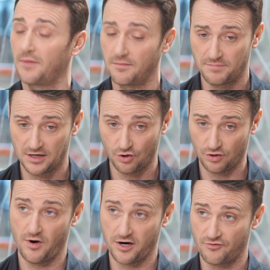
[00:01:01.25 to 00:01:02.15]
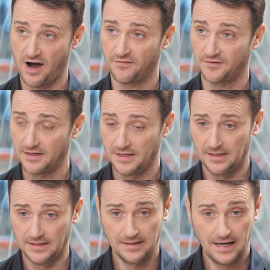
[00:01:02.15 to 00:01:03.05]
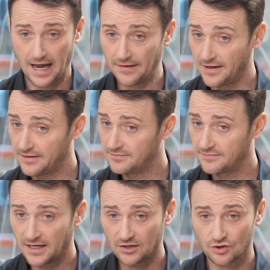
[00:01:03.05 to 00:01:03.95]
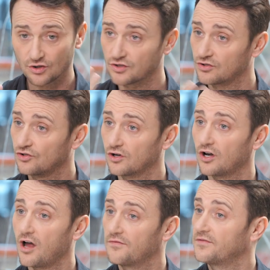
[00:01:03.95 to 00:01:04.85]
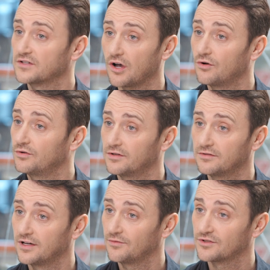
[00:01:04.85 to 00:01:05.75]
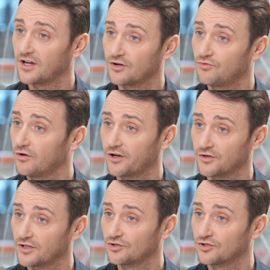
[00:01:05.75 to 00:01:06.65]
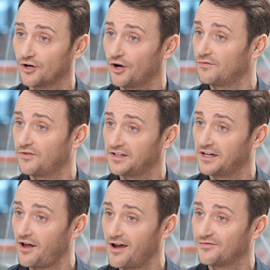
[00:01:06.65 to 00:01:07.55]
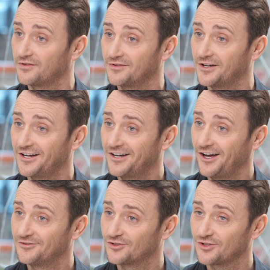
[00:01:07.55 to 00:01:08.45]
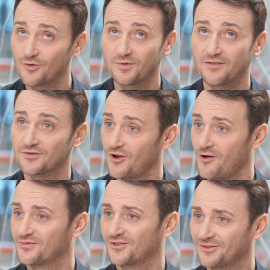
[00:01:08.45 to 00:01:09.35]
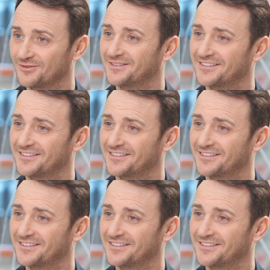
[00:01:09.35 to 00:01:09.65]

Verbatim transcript: and, and, be good at my craft. Yes. And then it just took a life of its own and it was like a roller coaster. I just hung on for dear life and, and just hope it never stops, you know?